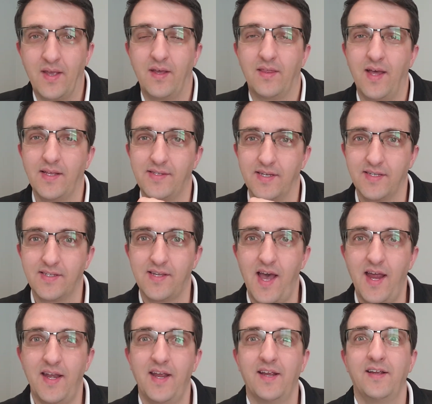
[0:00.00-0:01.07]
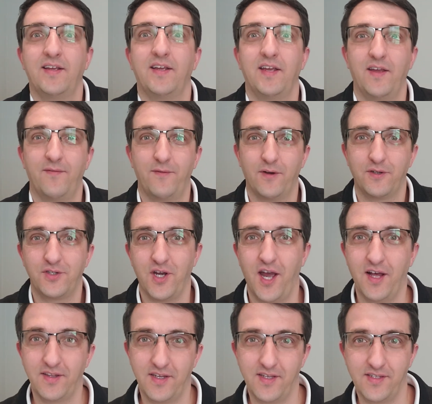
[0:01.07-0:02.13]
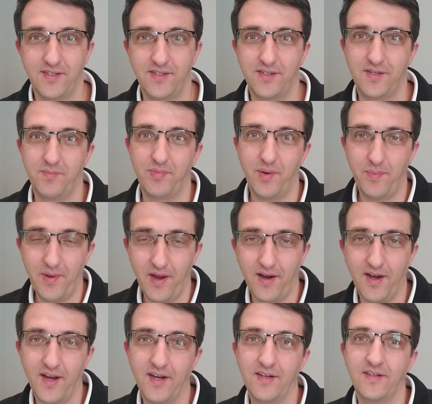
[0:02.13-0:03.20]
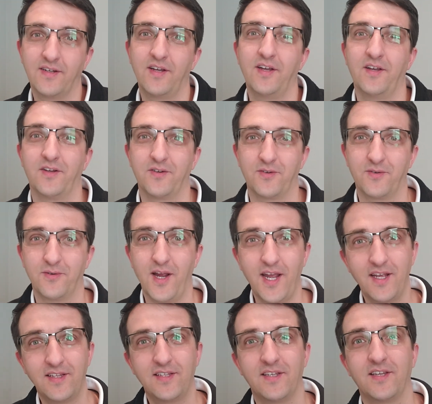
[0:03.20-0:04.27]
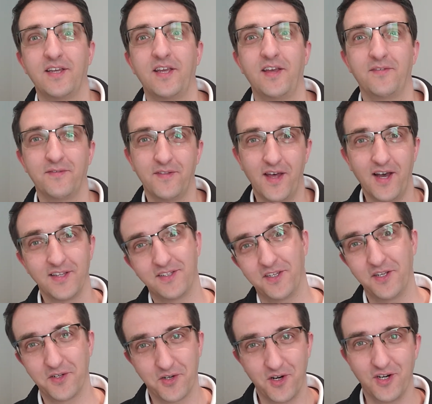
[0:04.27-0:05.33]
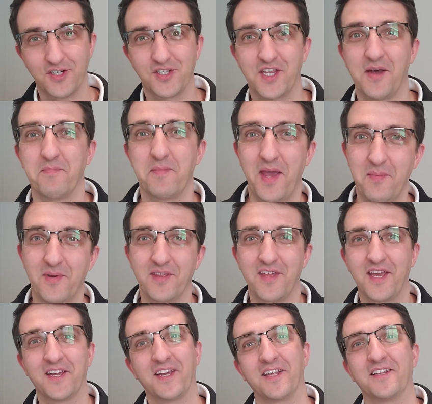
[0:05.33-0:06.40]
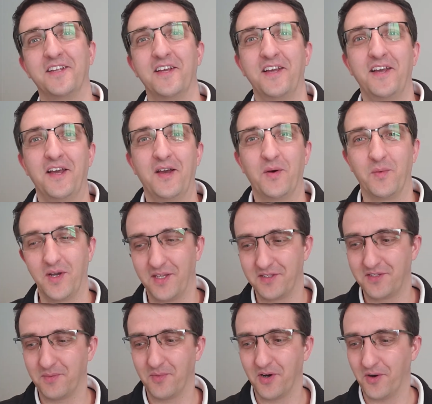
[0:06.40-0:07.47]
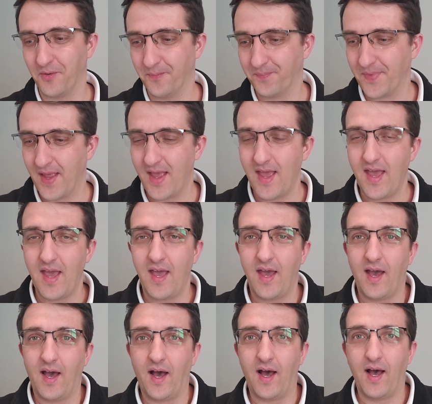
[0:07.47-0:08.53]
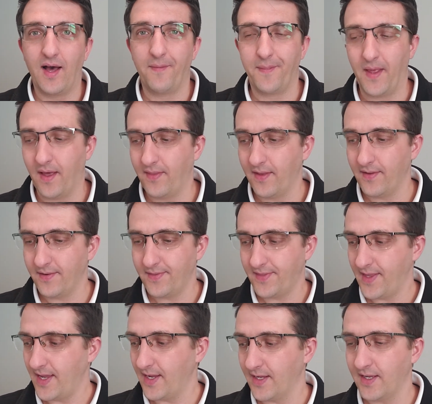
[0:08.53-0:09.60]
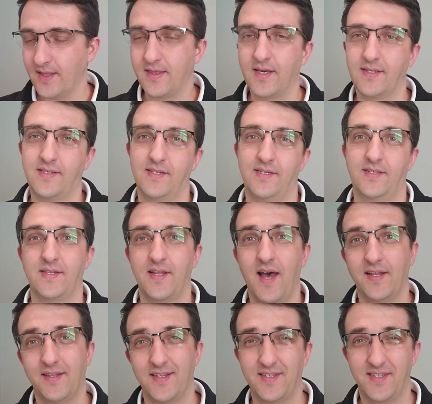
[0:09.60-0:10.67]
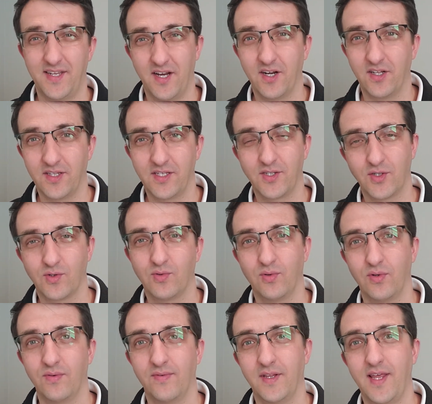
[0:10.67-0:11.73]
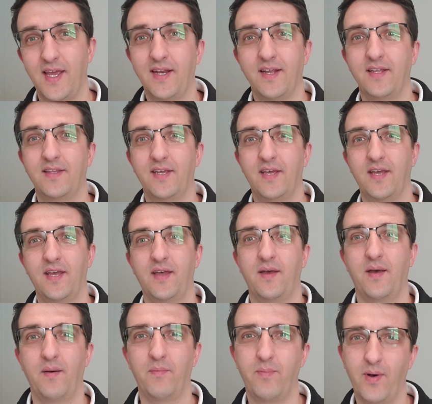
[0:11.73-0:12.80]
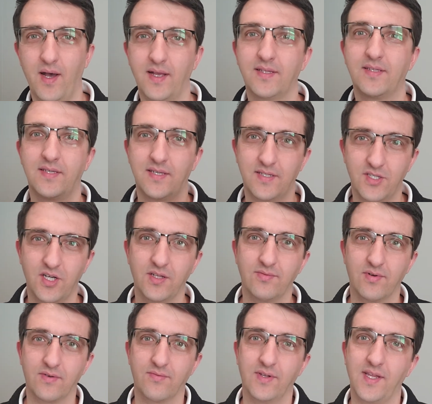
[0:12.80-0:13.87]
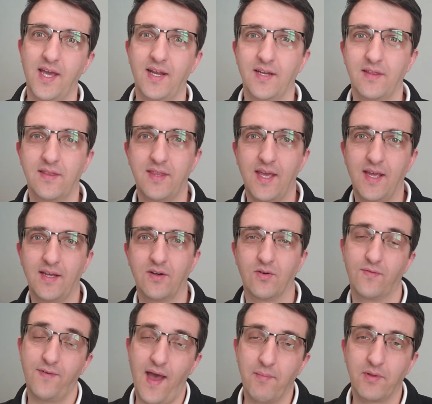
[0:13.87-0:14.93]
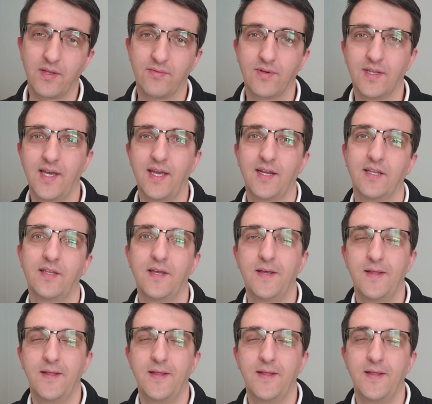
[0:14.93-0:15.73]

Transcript: That's exciting. If your child is preparing, great. If not, encourage them. Maybe they can win tomorrow. Another thing, this is not necessarily school related, but children related thing or family related.